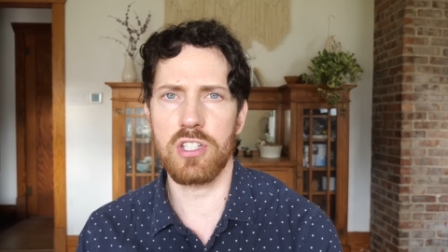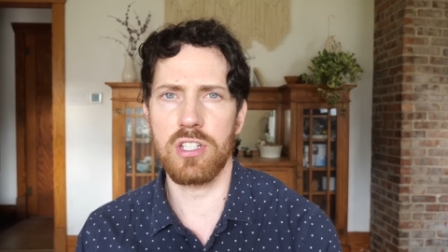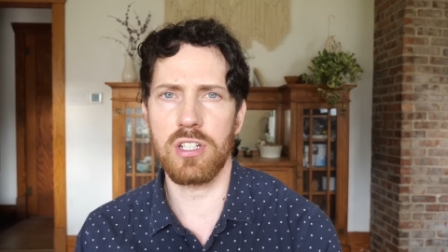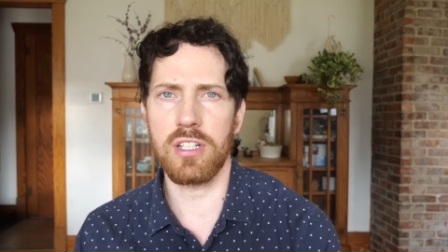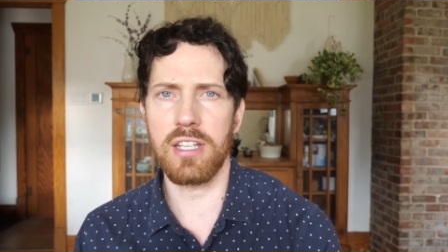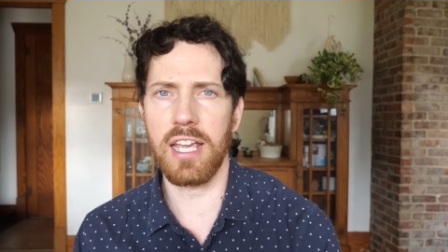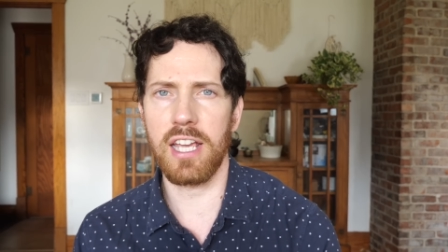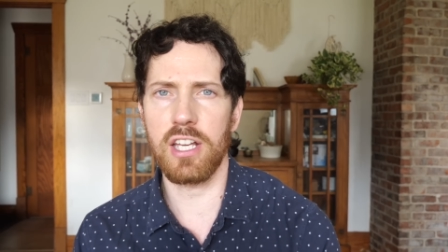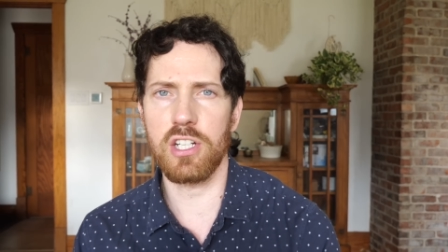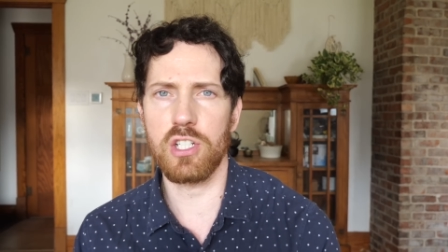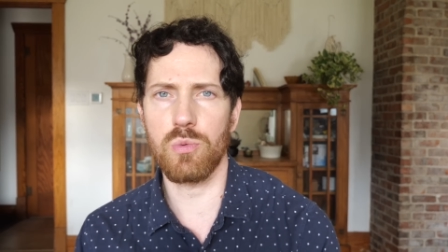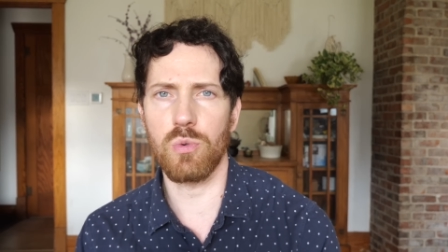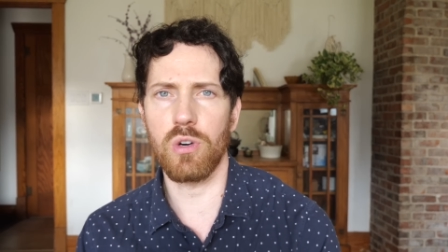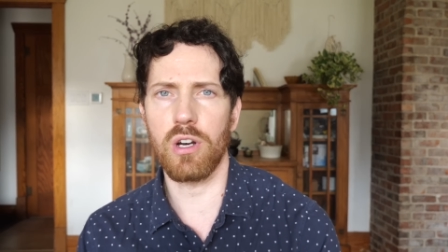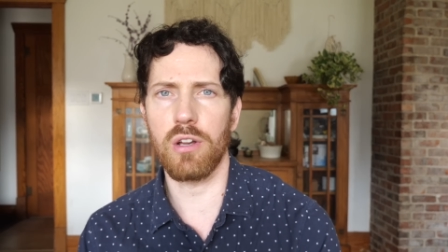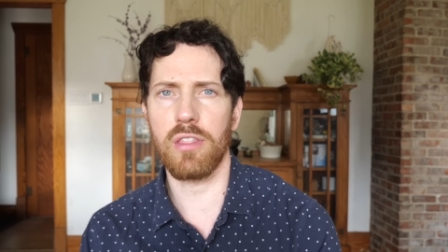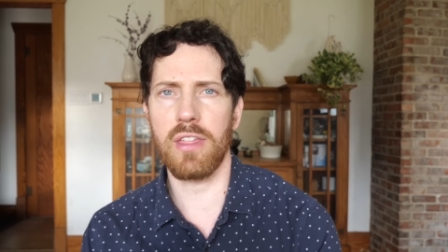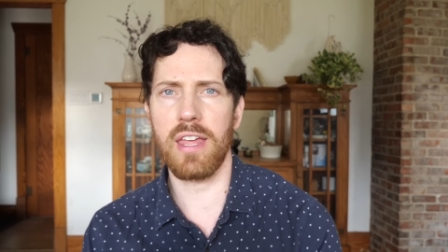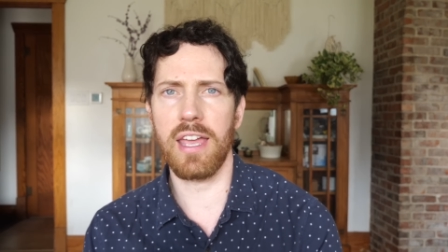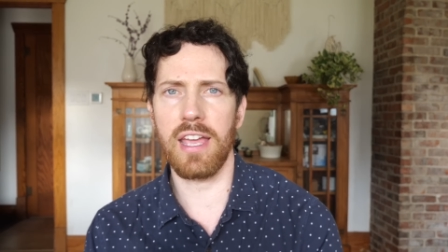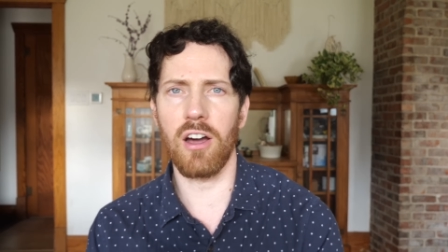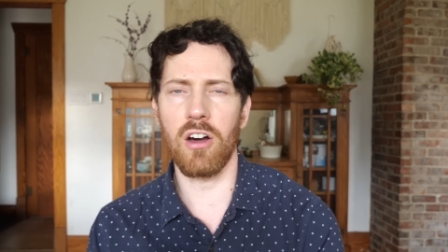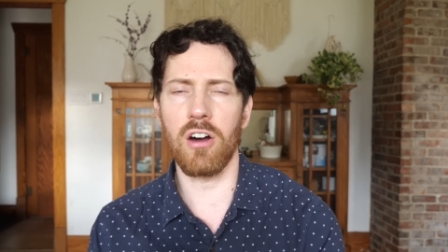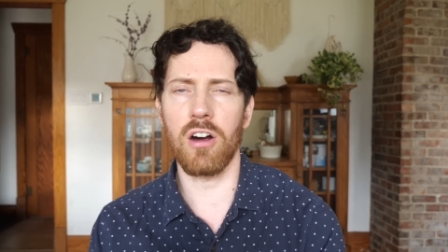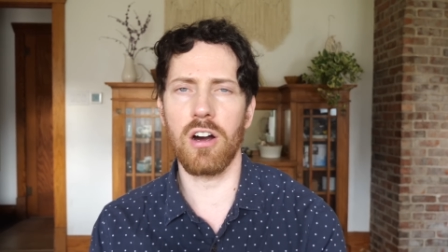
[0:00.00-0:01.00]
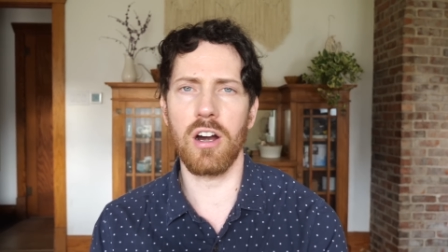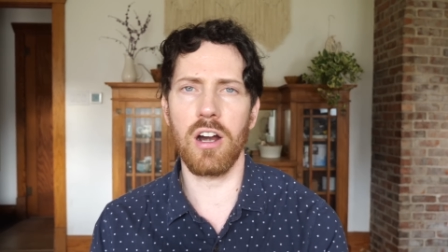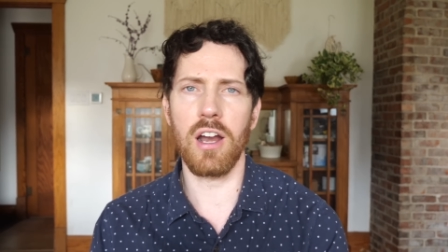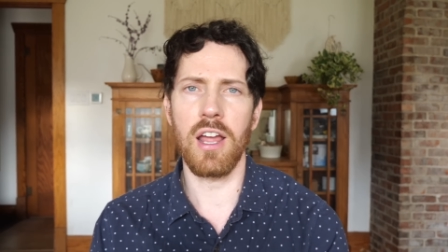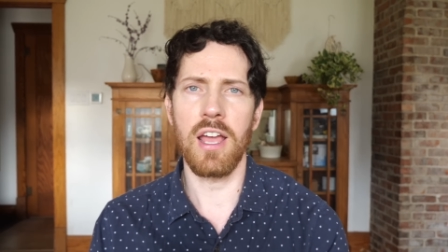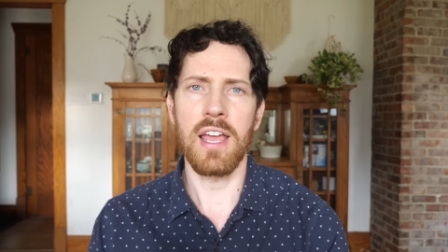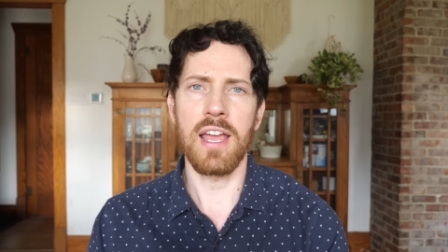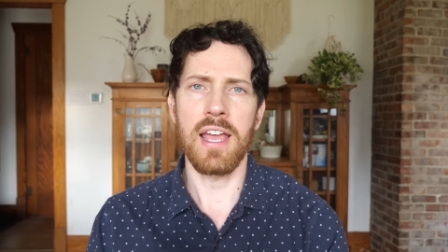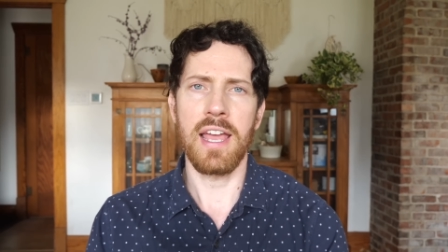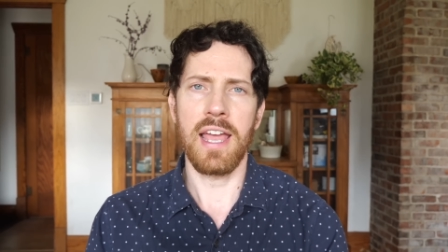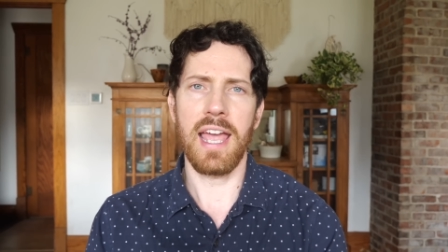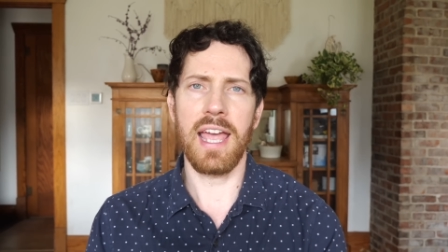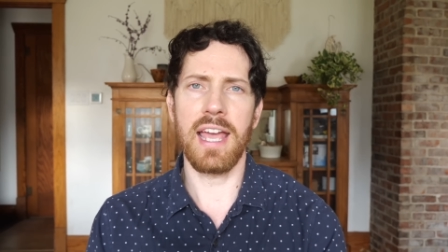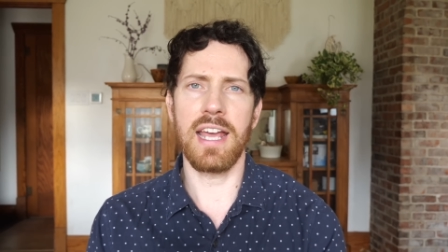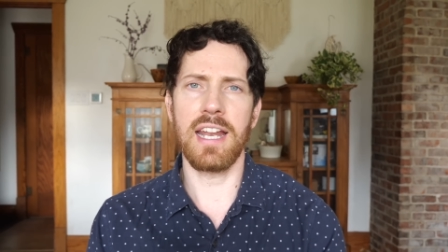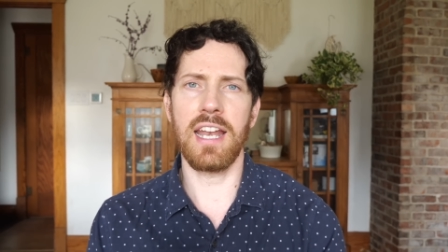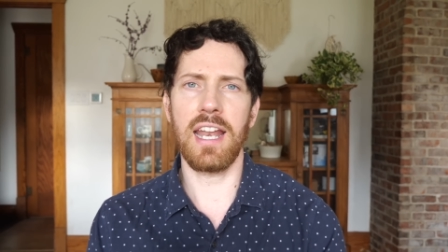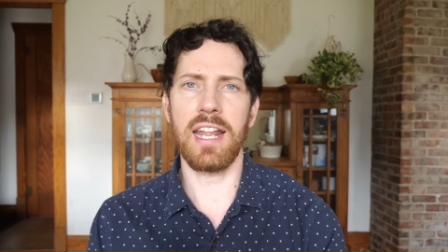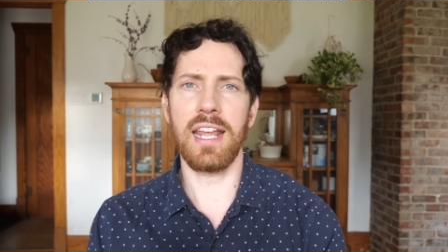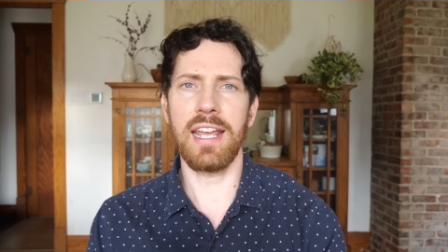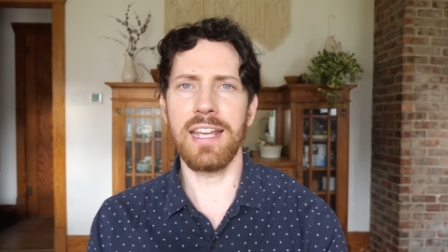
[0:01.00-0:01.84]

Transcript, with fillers: to gauge where they are. And